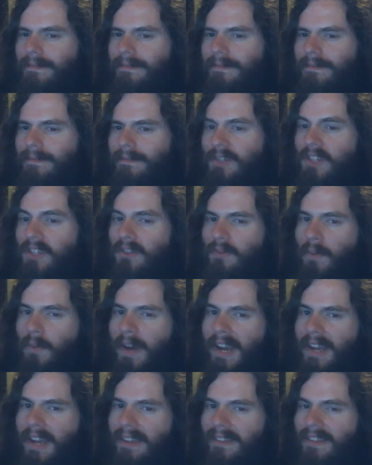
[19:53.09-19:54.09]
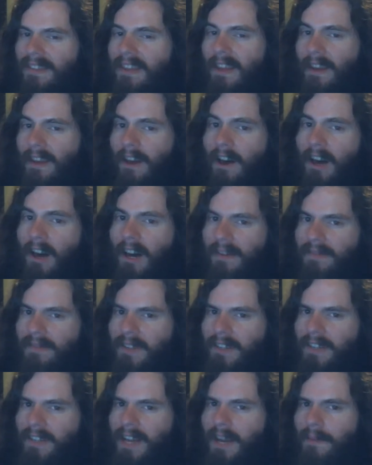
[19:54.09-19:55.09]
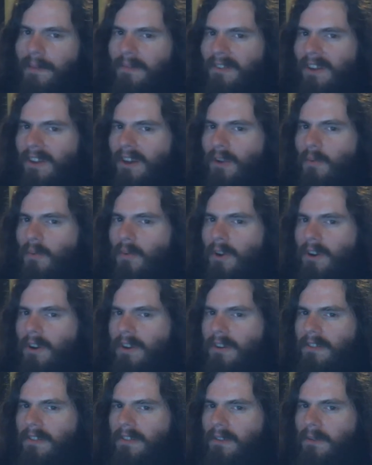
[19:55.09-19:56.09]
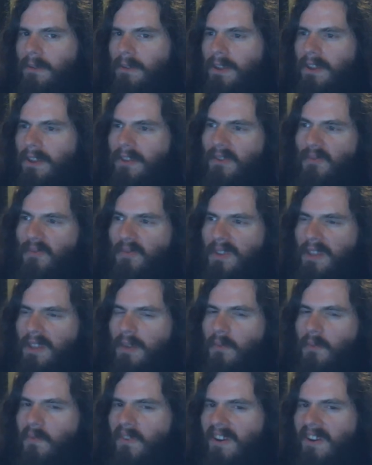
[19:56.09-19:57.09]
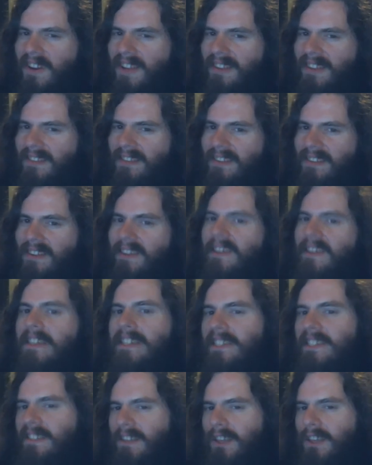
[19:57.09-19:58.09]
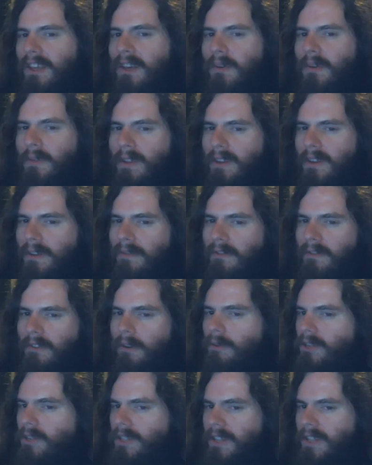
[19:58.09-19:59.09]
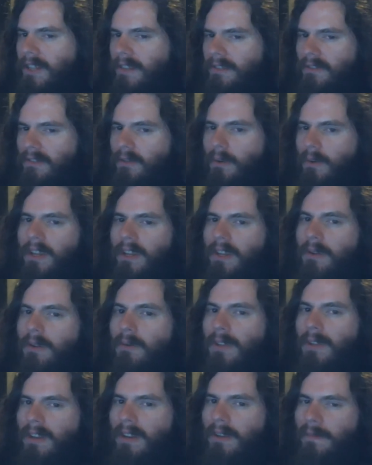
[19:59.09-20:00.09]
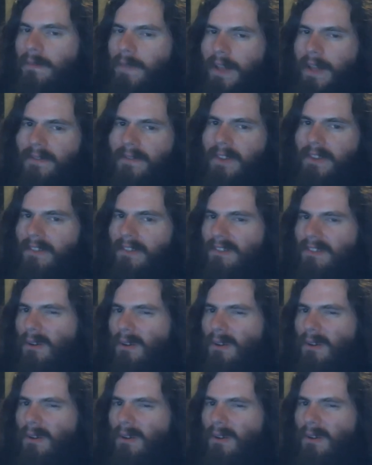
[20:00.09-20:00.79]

Which is why it's oftentimes not a workers' union you really want, it's a union of socialists or a union of leftists.